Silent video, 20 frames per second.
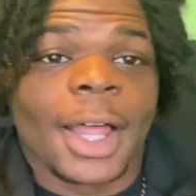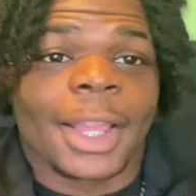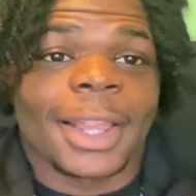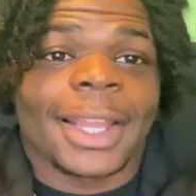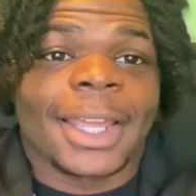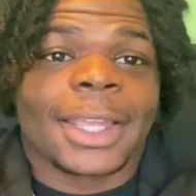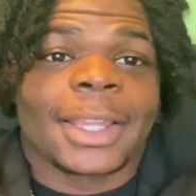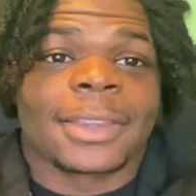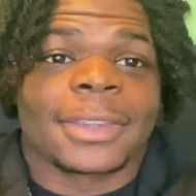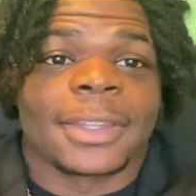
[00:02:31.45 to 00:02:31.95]

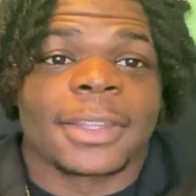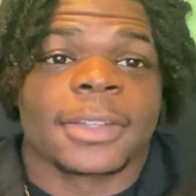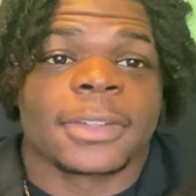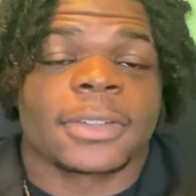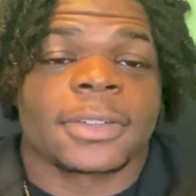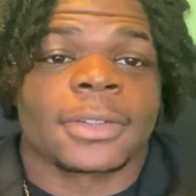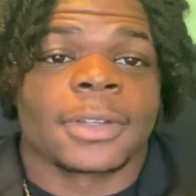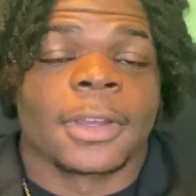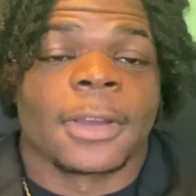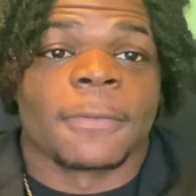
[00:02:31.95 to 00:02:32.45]
like
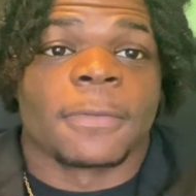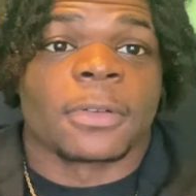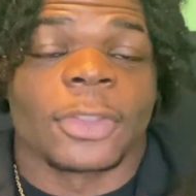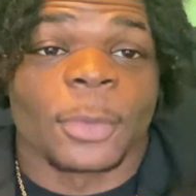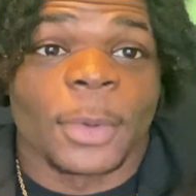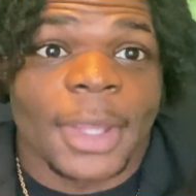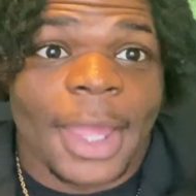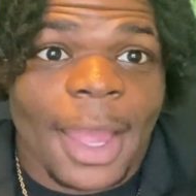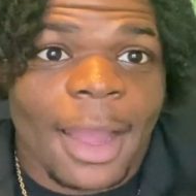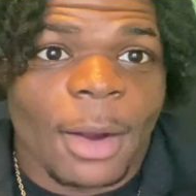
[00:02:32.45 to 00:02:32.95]
this for
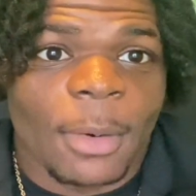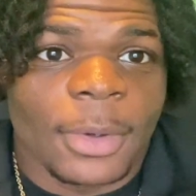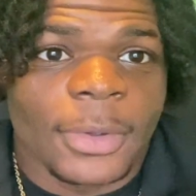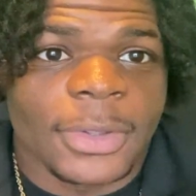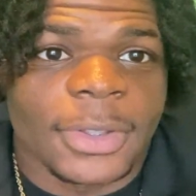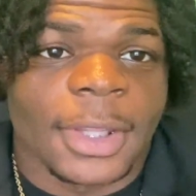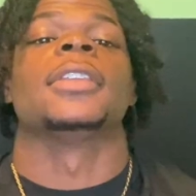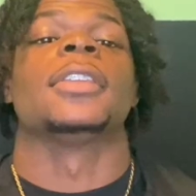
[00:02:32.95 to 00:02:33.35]
3 hours?